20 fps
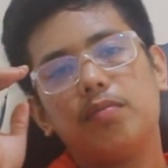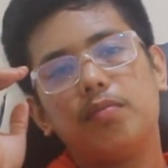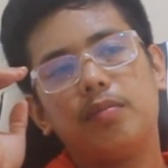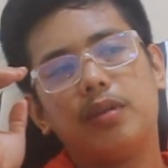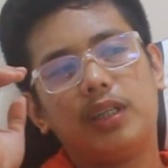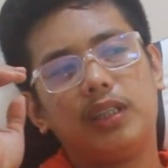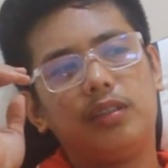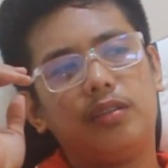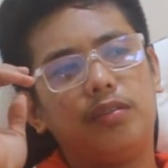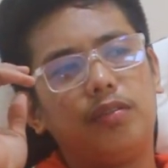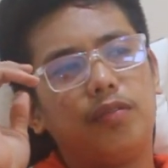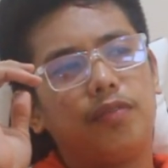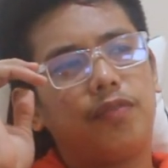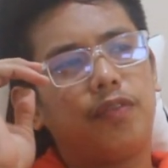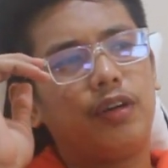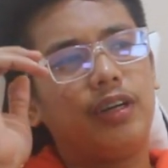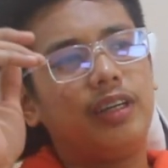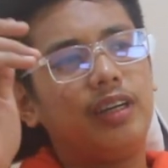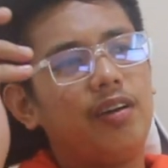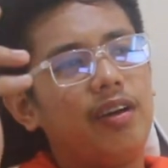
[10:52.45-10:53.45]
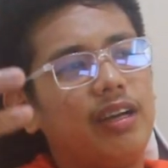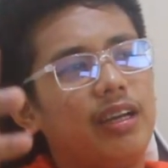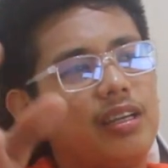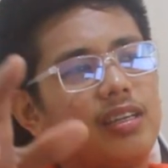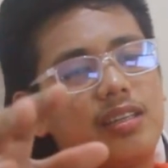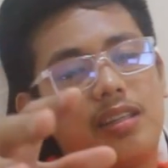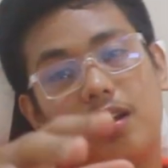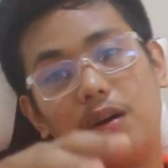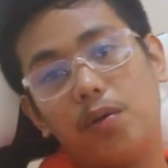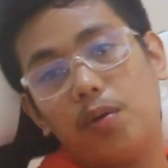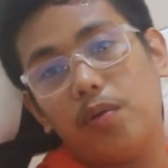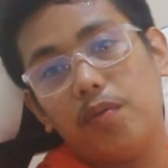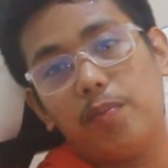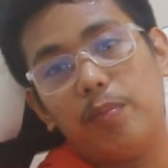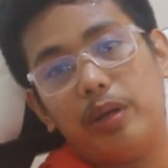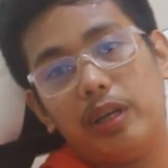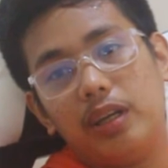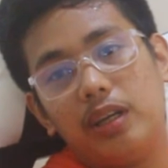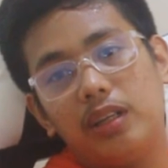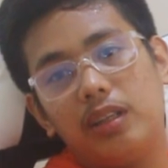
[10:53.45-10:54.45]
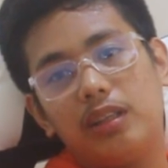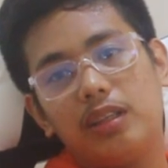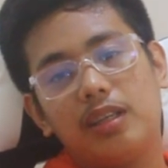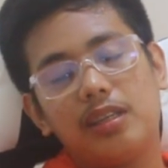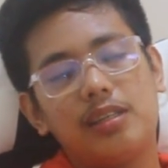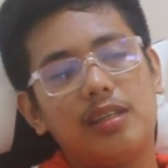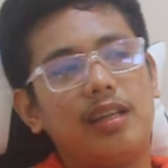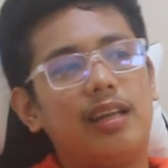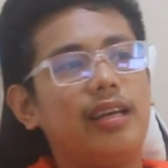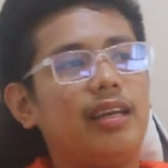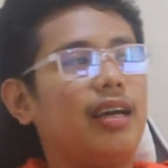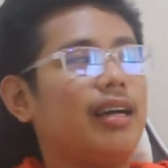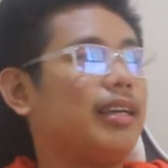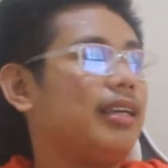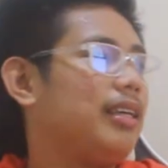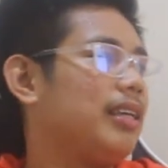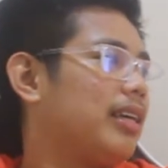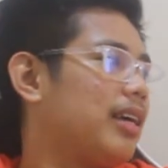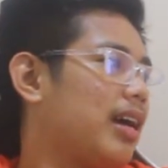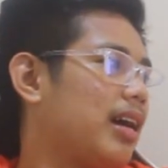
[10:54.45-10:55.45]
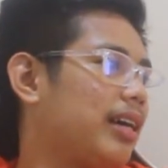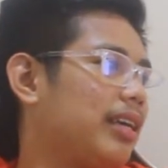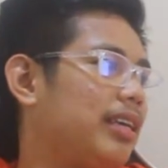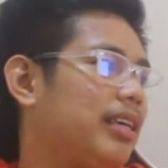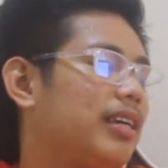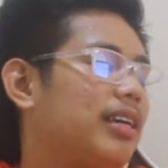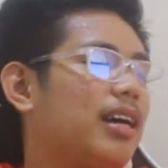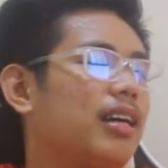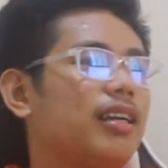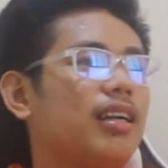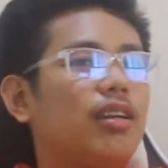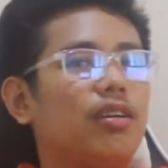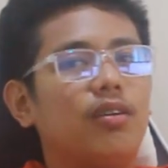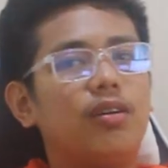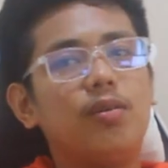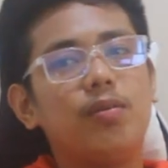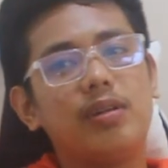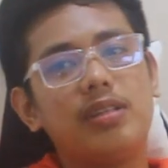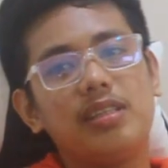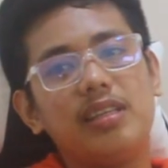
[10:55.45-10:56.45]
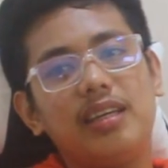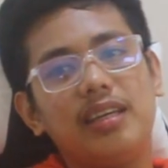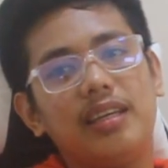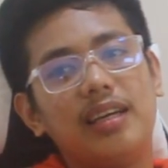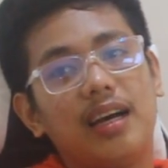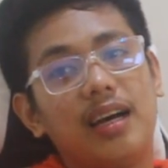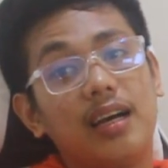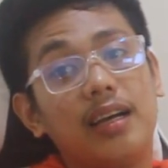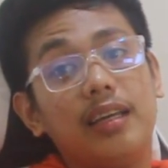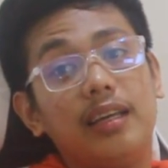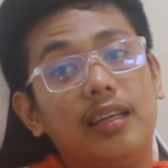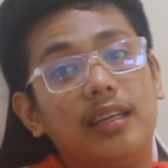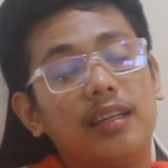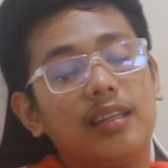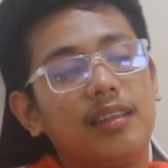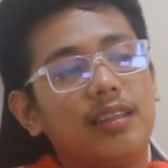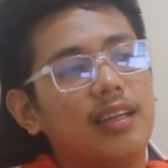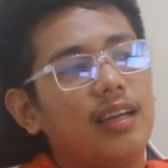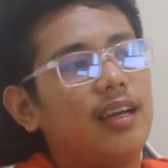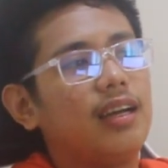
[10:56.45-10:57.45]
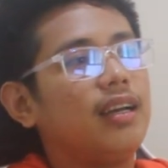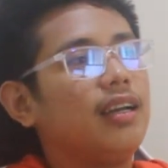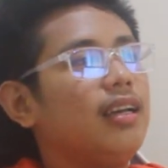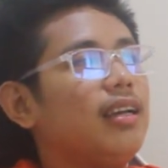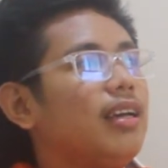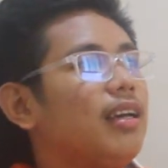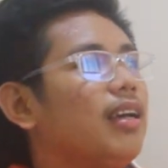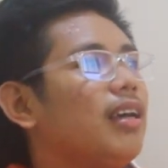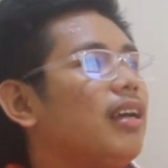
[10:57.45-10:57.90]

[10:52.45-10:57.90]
But for now, I guess that would be it. Kasi like, ang igang na, no? What's igang? Ang init na.